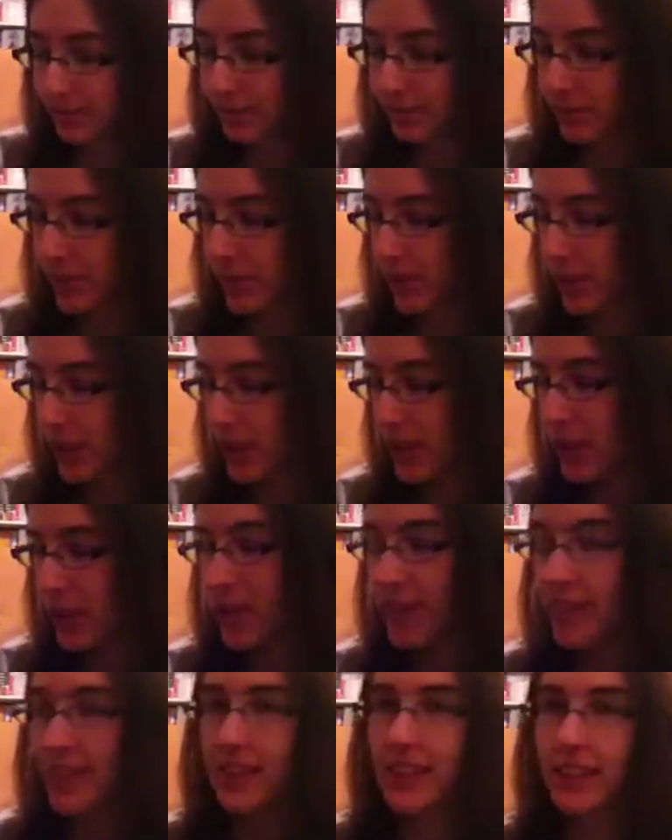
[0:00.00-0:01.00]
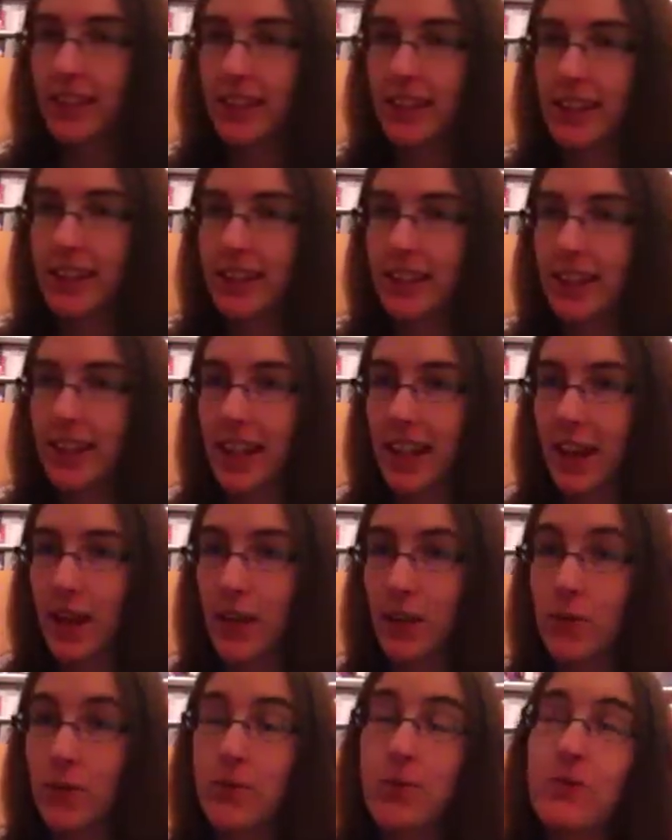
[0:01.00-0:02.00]
No, I think I'll end it
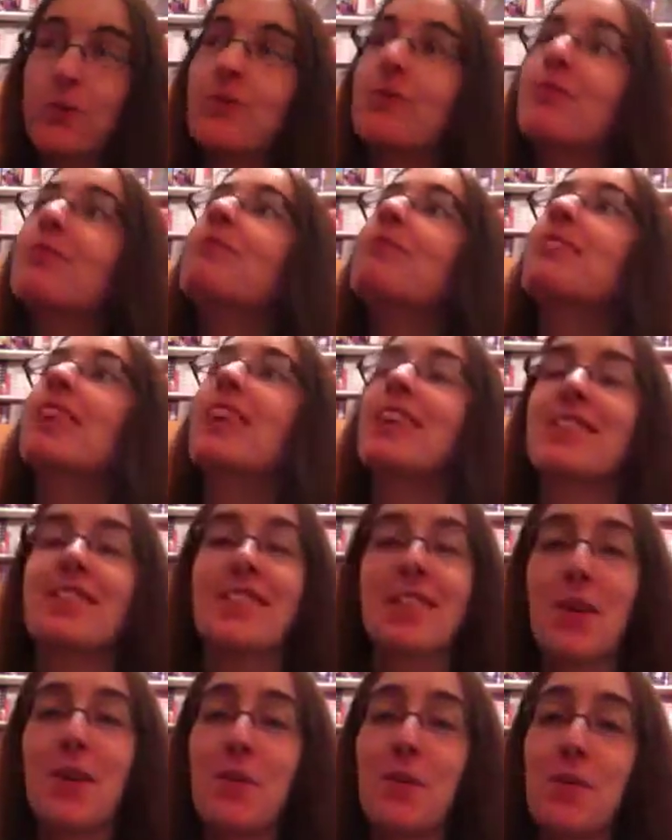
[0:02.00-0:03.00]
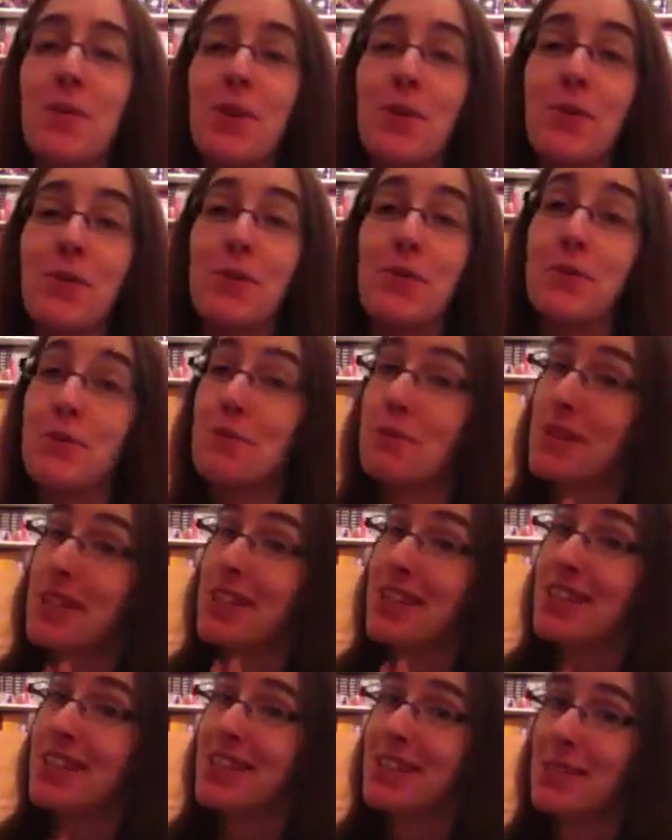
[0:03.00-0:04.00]
now. I'll save you those 2
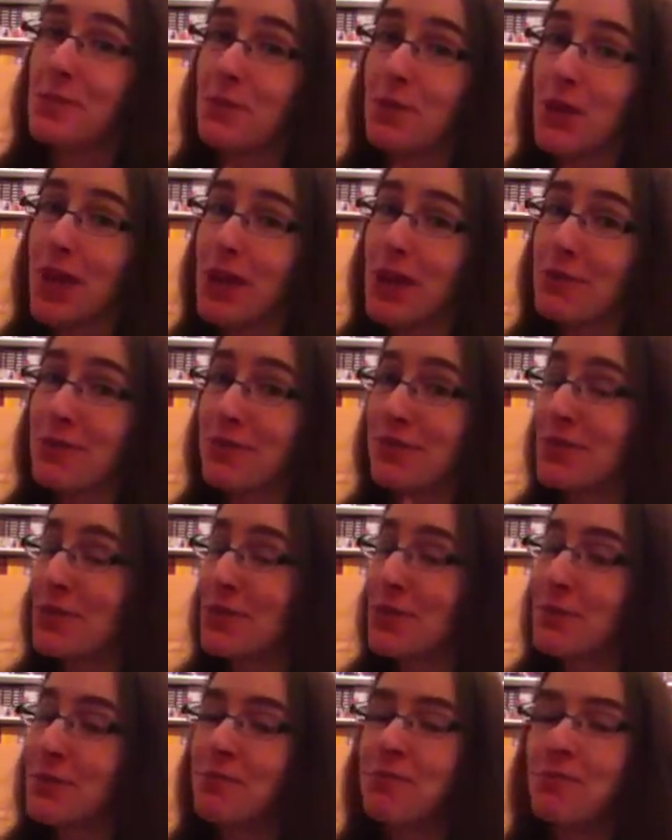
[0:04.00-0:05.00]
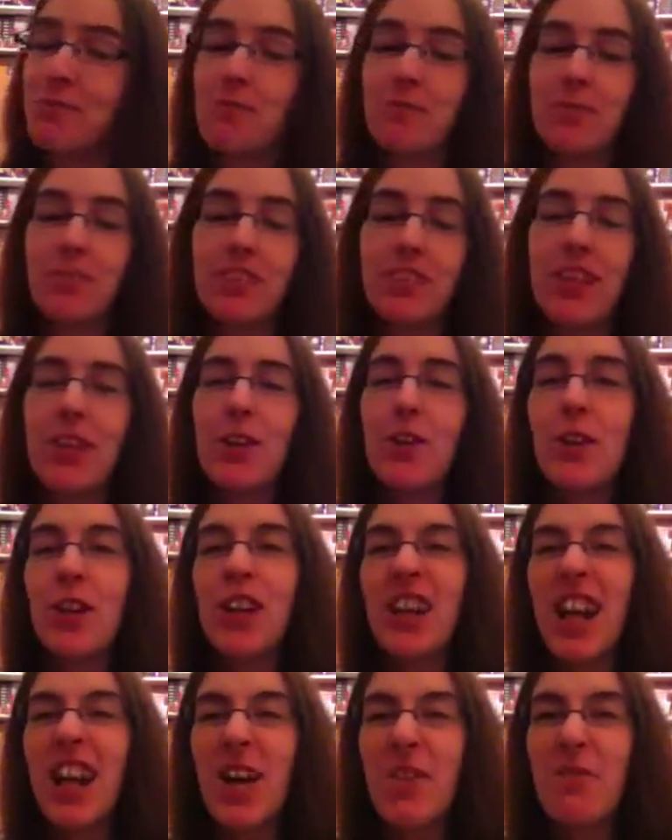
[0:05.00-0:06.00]
minutes of life, so. You
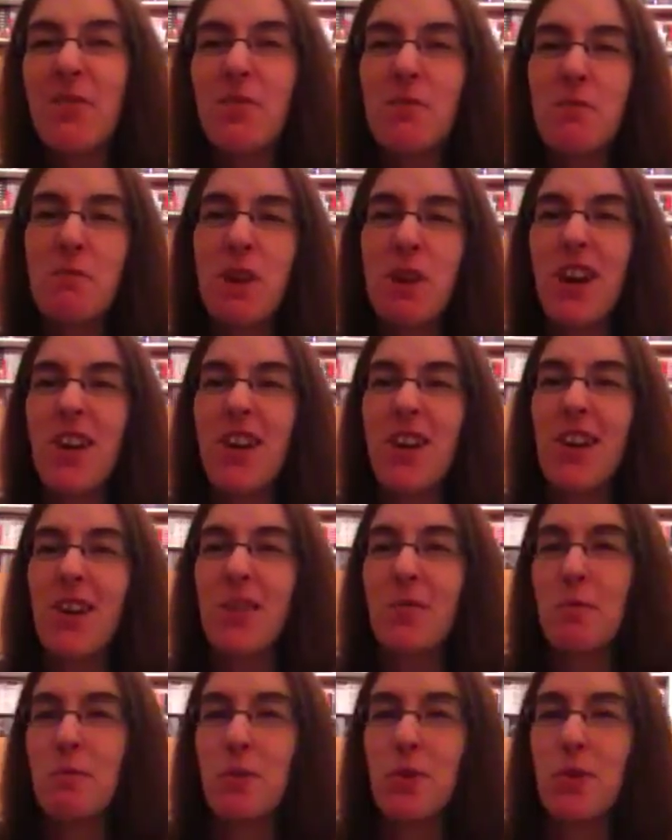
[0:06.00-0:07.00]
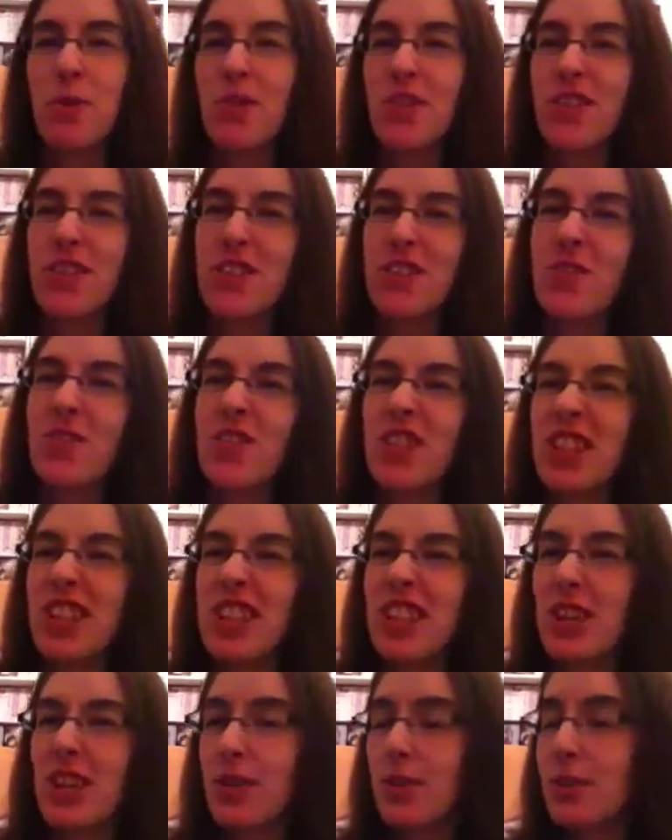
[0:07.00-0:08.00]
don't have to dare anymore, this
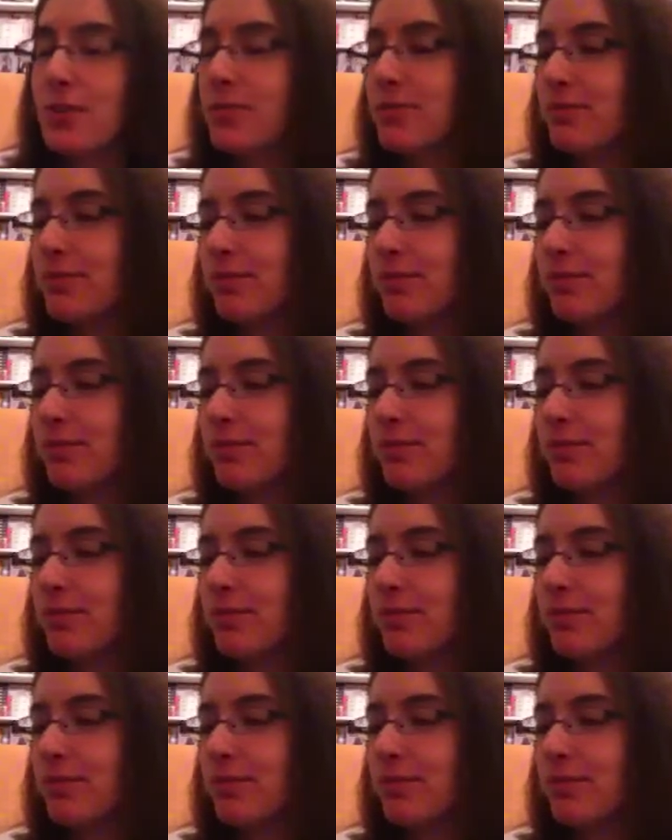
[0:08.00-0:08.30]
video.